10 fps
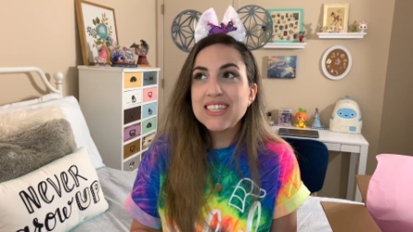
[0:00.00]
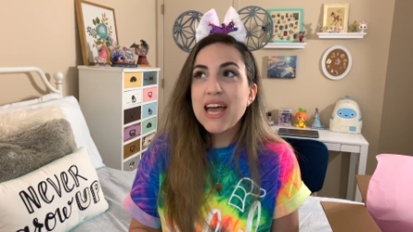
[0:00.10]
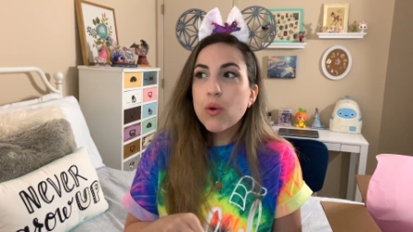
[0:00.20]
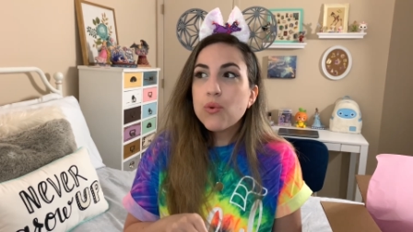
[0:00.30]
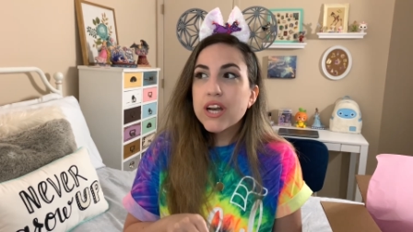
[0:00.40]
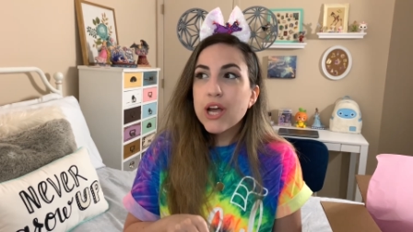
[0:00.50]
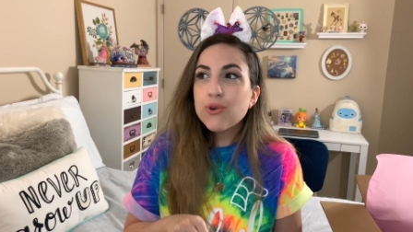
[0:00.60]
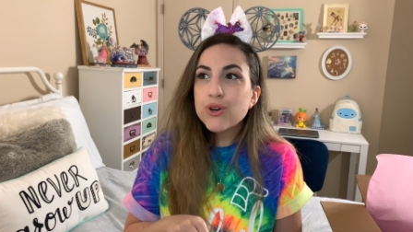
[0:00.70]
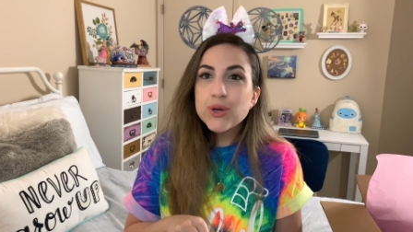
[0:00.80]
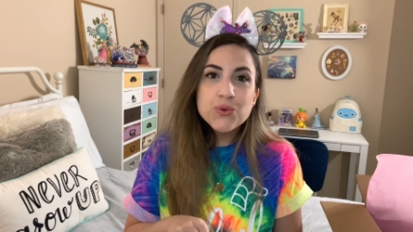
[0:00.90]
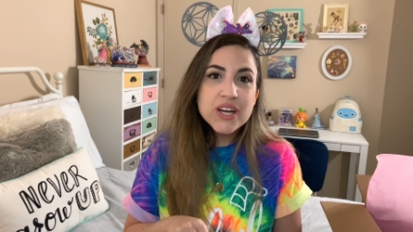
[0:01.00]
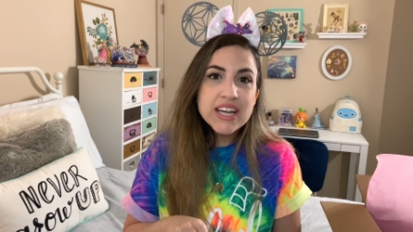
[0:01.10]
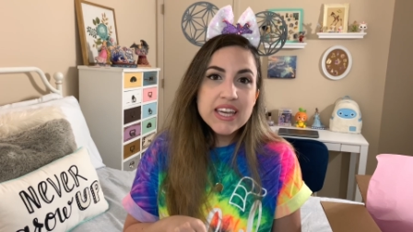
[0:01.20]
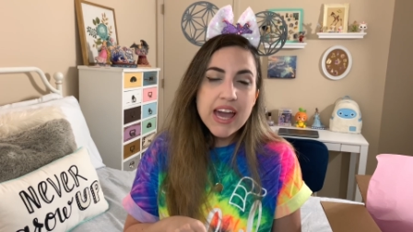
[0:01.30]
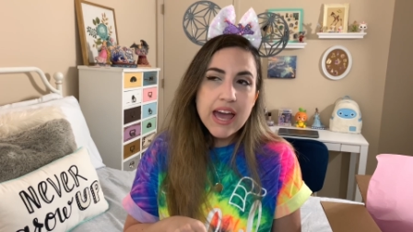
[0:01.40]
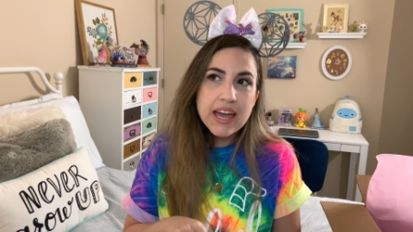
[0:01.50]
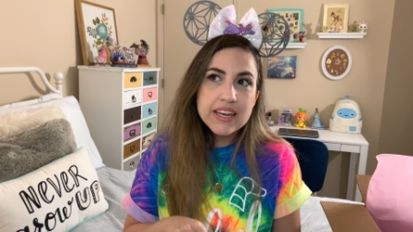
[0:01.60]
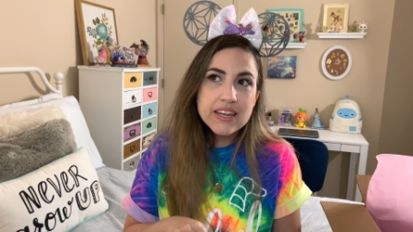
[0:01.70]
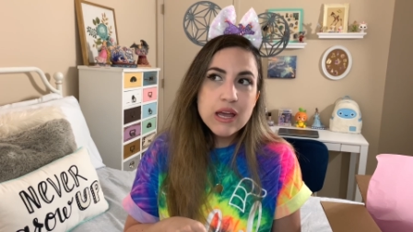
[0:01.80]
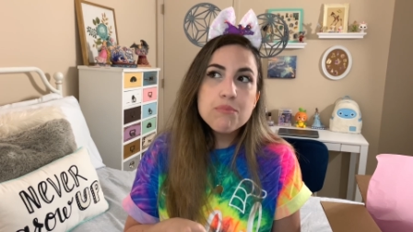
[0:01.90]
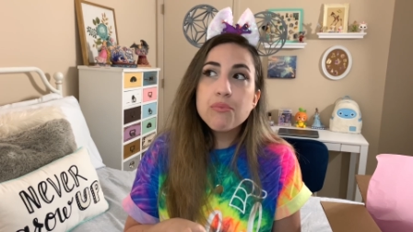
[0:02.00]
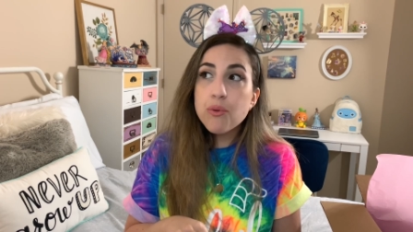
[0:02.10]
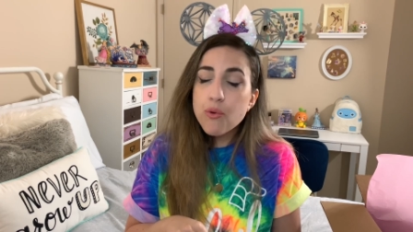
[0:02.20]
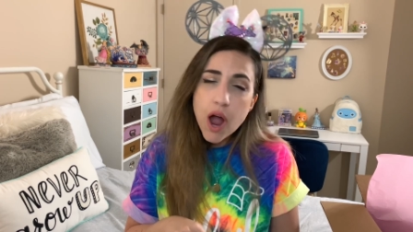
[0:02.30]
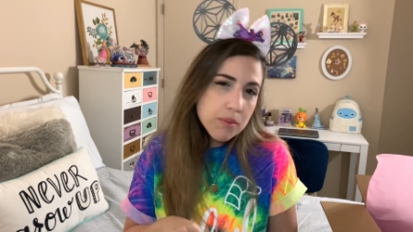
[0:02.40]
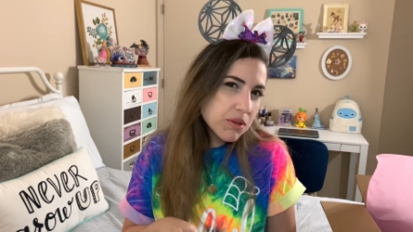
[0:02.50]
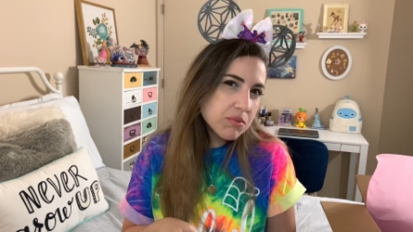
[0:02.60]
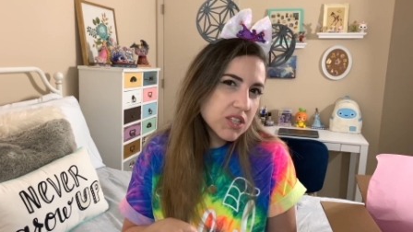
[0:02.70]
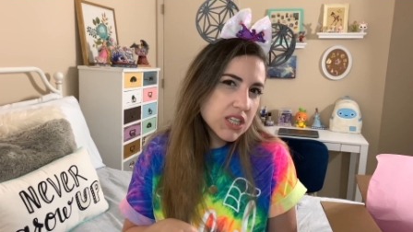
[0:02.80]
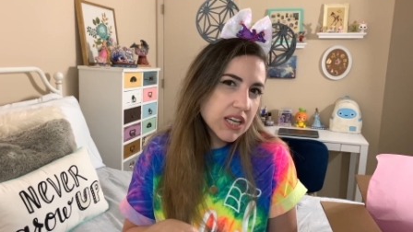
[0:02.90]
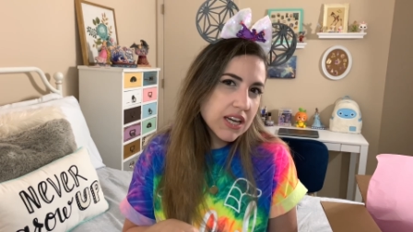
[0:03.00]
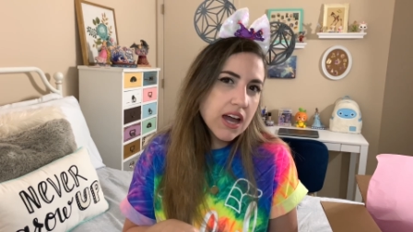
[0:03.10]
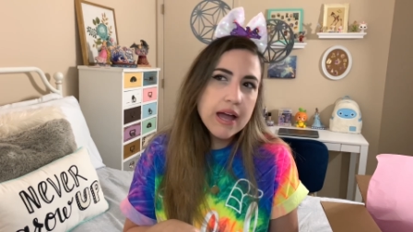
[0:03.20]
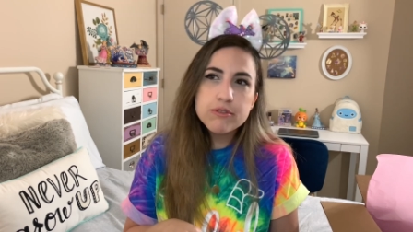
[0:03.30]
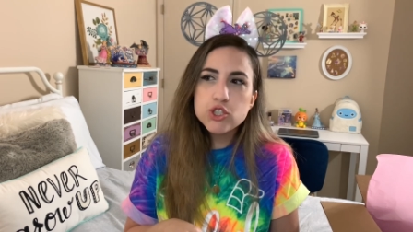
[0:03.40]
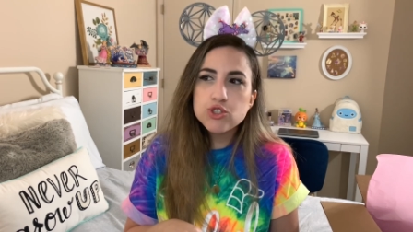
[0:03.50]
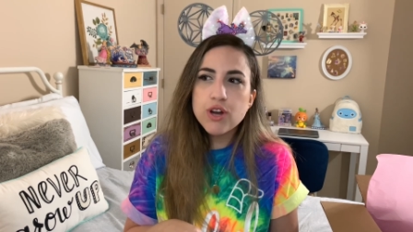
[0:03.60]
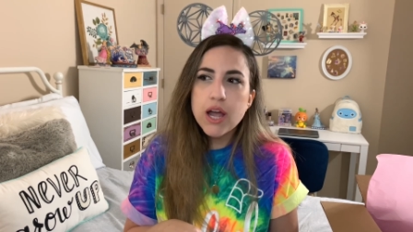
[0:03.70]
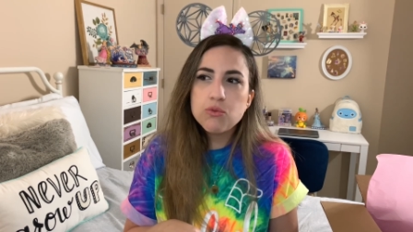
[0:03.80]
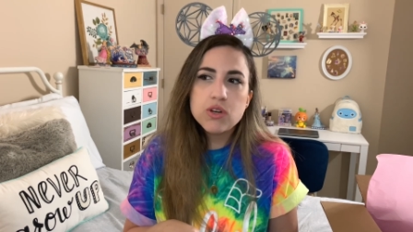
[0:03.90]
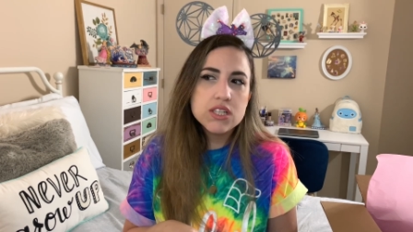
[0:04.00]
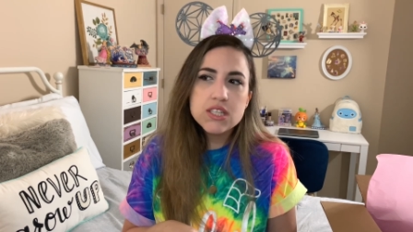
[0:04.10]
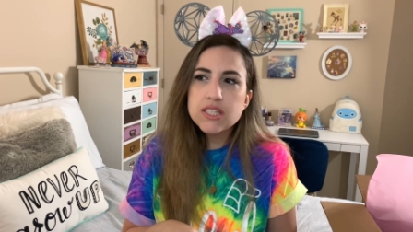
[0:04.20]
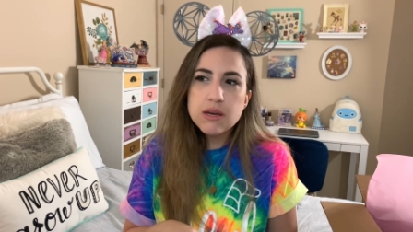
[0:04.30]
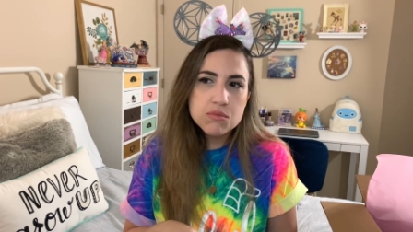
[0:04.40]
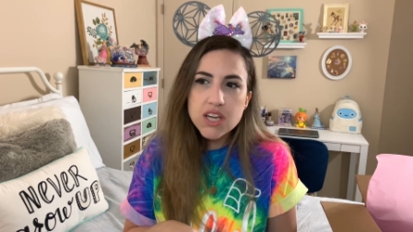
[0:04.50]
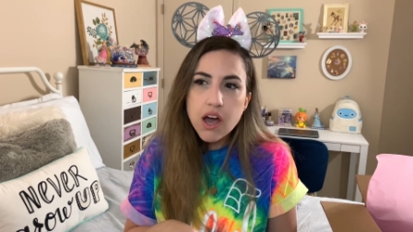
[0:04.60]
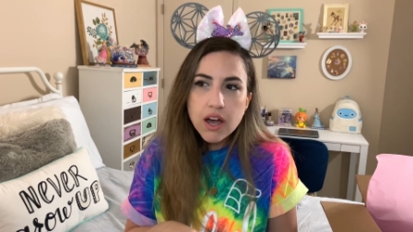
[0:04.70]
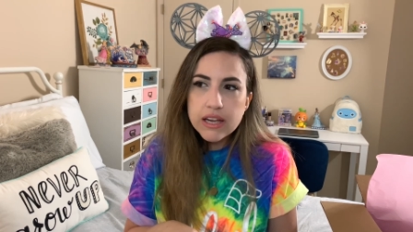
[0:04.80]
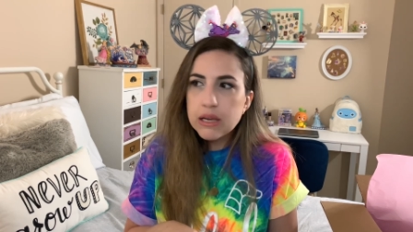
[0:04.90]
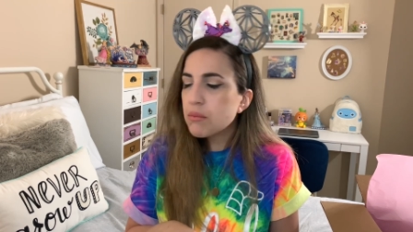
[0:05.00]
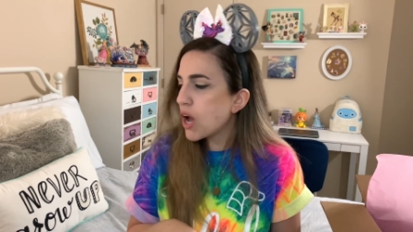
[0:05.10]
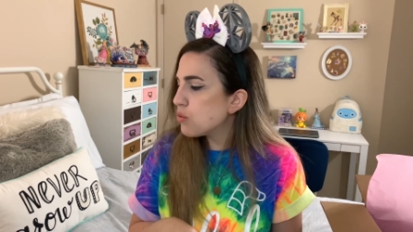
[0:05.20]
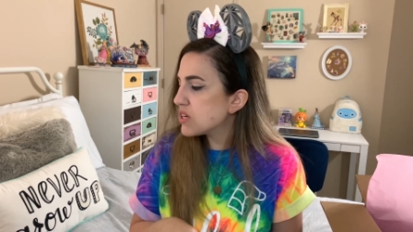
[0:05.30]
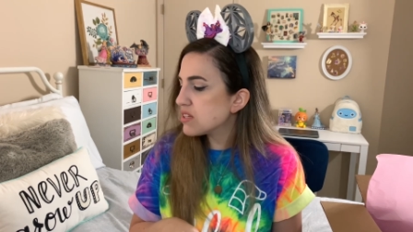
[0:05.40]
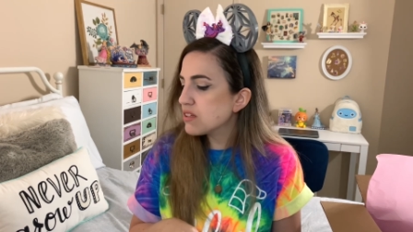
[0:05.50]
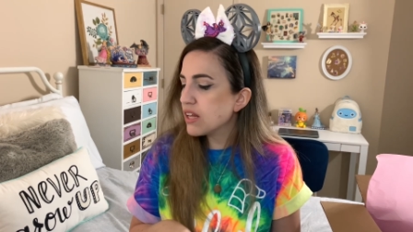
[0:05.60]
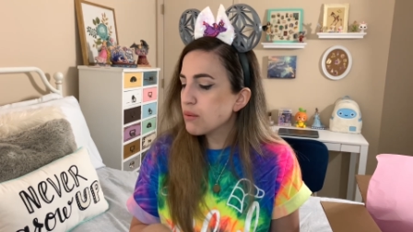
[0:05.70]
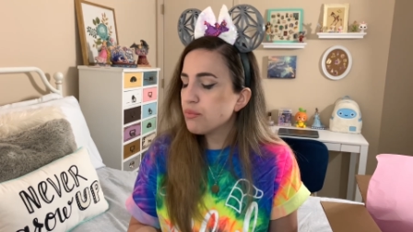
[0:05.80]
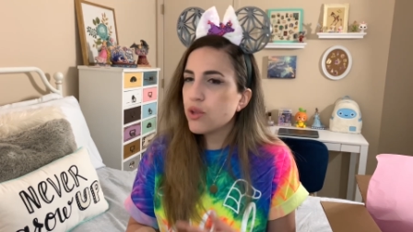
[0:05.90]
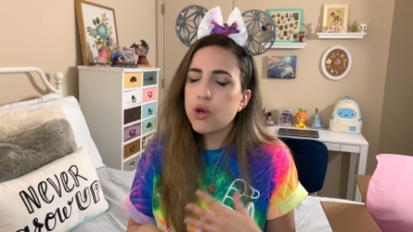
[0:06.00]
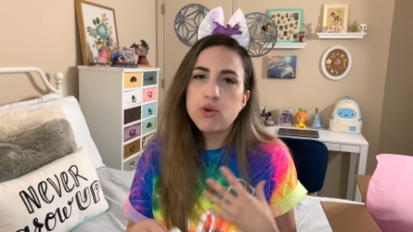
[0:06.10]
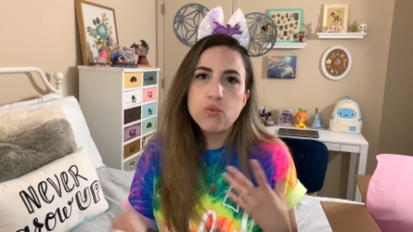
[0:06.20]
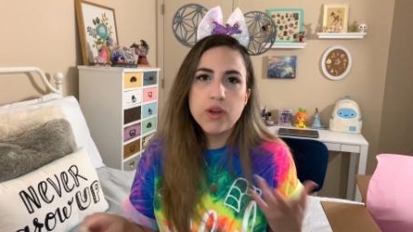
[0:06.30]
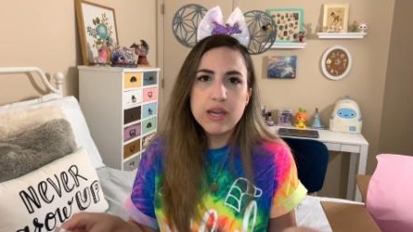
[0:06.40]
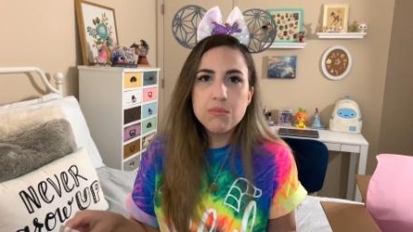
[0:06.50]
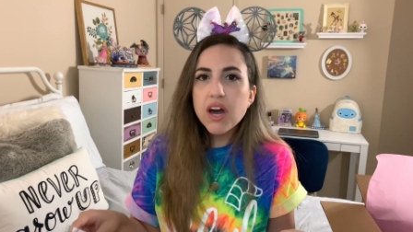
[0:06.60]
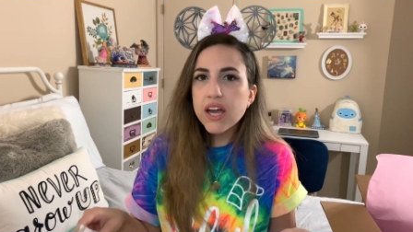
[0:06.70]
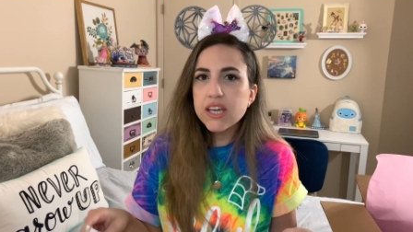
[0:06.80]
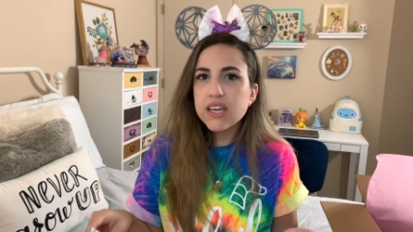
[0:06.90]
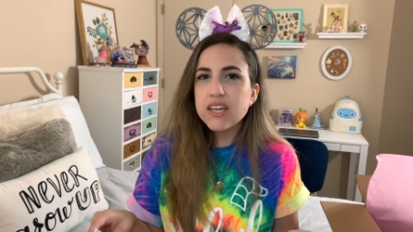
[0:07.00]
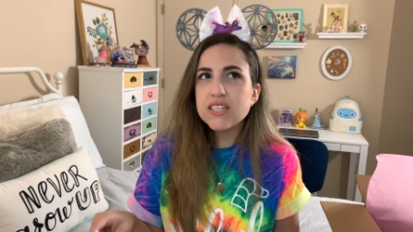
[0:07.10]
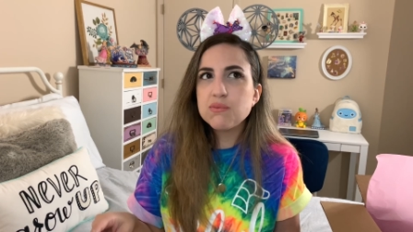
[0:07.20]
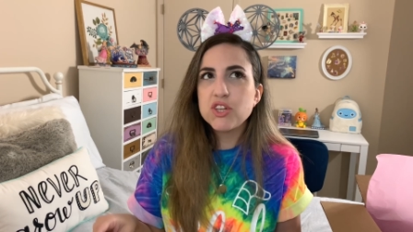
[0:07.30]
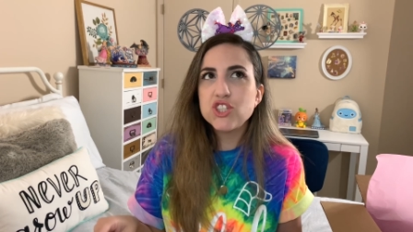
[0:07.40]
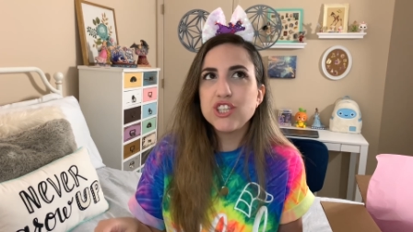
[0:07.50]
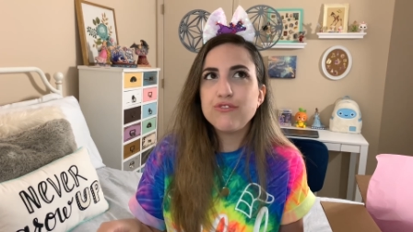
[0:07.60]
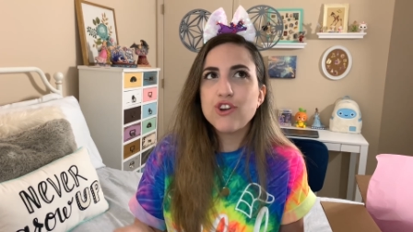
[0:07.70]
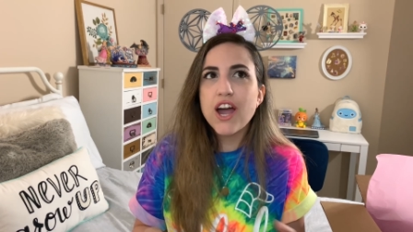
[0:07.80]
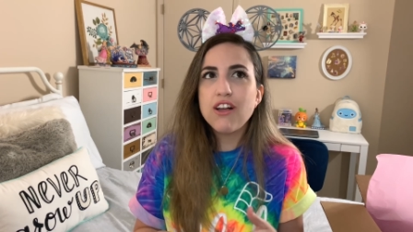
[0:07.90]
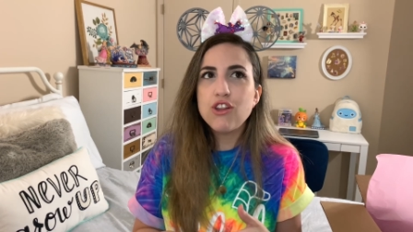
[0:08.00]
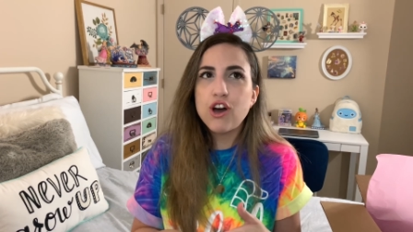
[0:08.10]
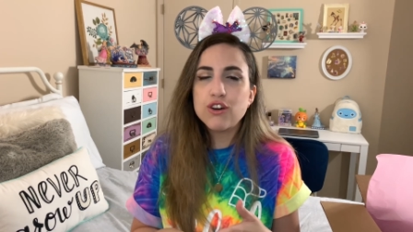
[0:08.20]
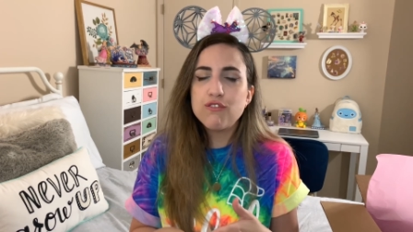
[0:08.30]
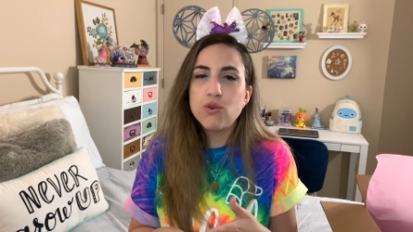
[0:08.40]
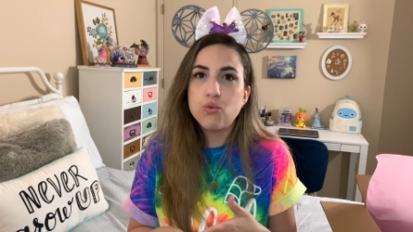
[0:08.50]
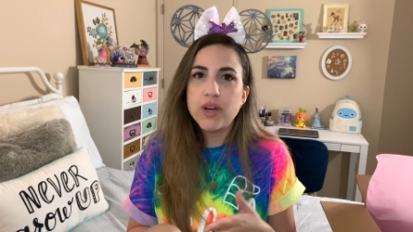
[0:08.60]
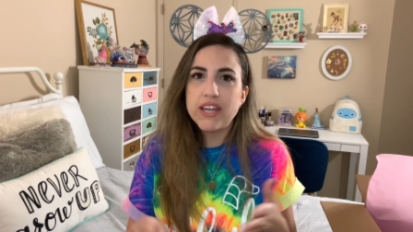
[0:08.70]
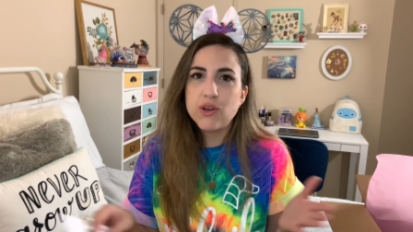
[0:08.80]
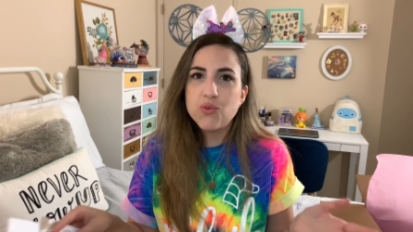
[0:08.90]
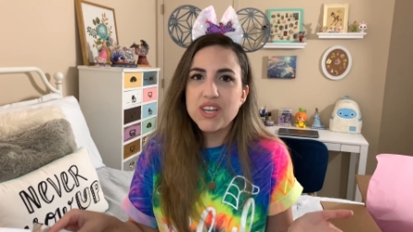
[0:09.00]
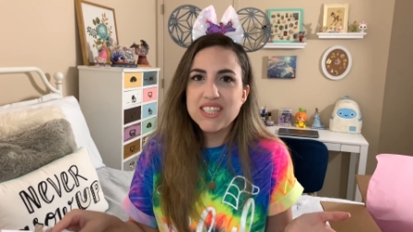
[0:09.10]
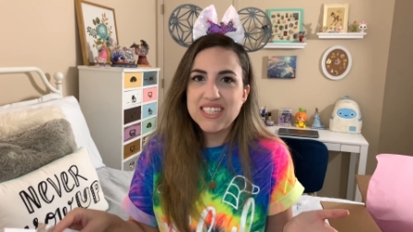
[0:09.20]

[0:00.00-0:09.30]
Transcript: Would I order one again? probably I would try one sometime. I wasn't like blown away by it, especially for how long of a wait it was to